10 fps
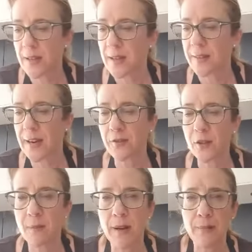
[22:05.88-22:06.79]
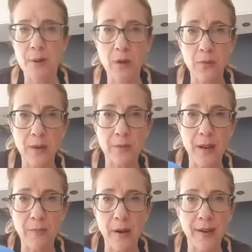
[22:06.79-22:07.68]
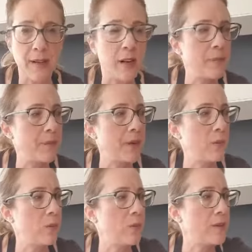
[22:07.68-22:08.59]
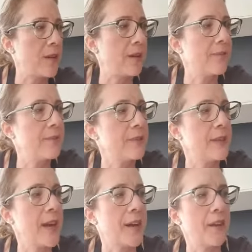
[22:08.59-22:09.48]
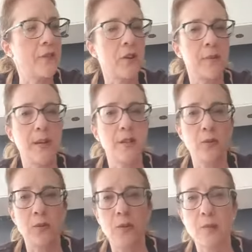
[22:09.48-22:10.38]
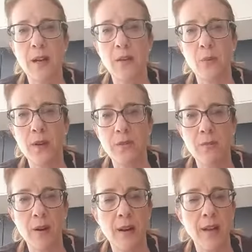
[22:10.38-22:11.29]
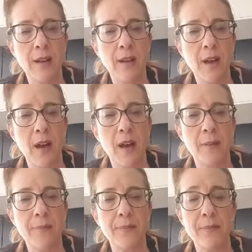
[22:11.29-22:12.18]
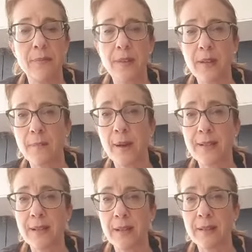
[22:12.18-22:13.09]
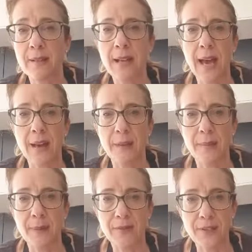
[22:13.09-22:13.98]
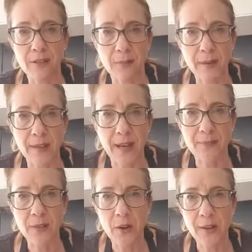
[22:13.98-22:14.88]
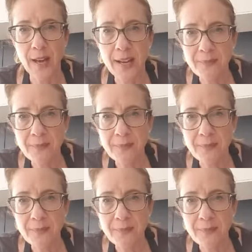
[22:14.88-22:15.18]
Then I've got my bowl with my bicarb and my water. And I've got my saucepan with my butter and a bit of syrup in there. Okay?